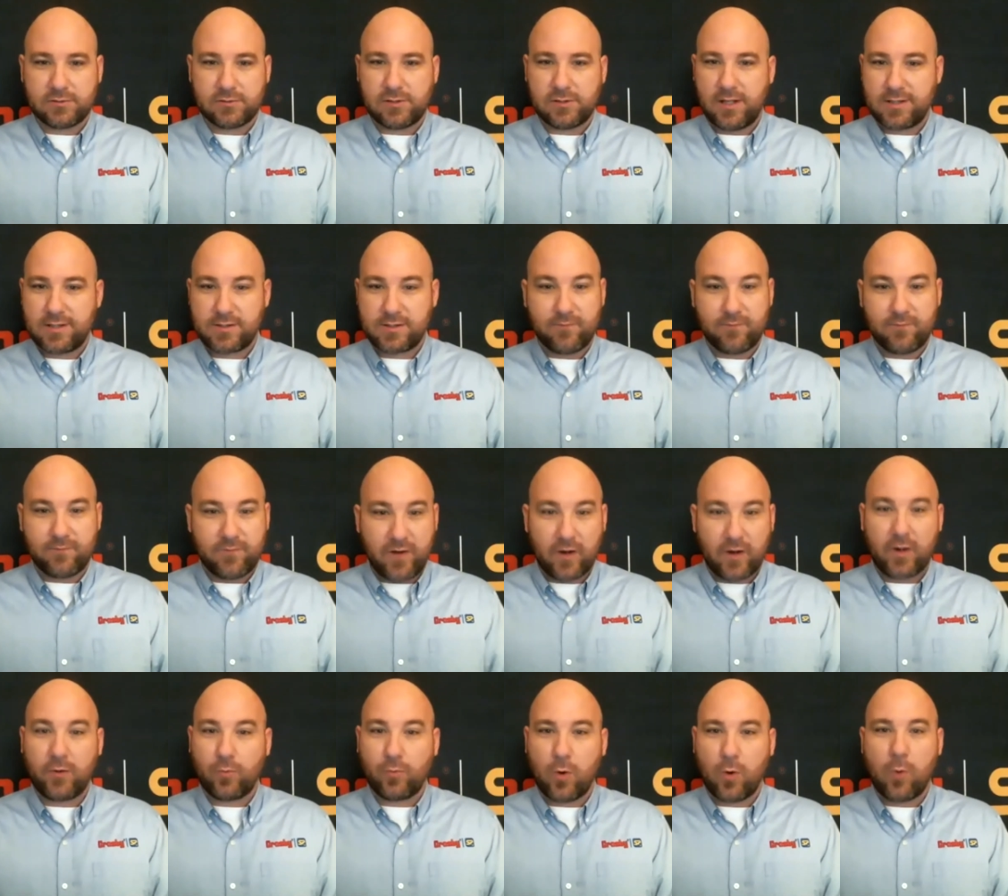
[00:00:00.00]
It's a
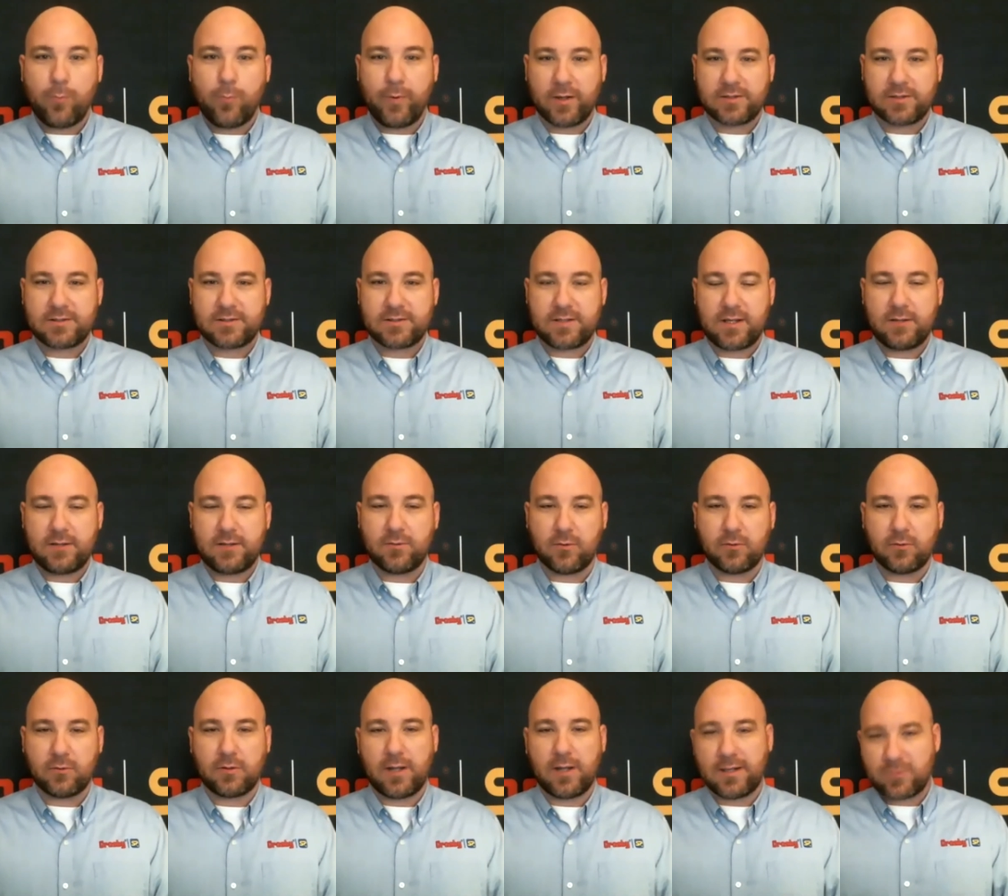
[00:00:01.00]
very robust signal
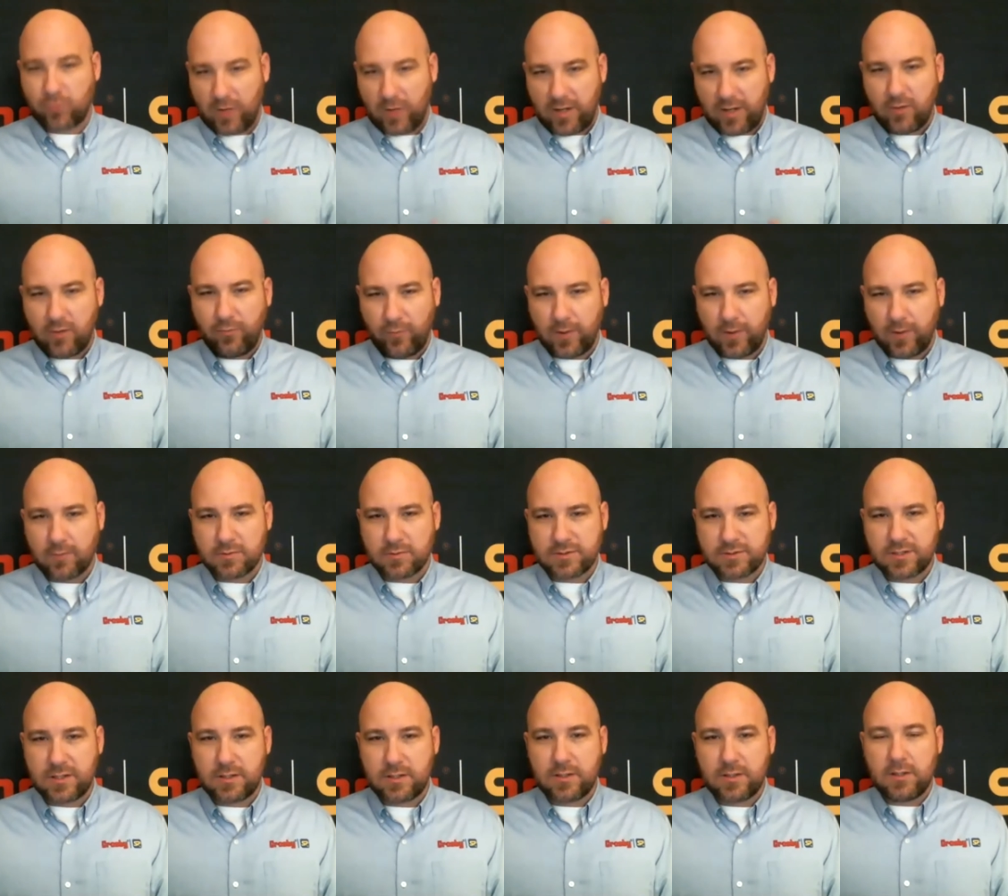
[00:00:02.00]
and it's radio frequency.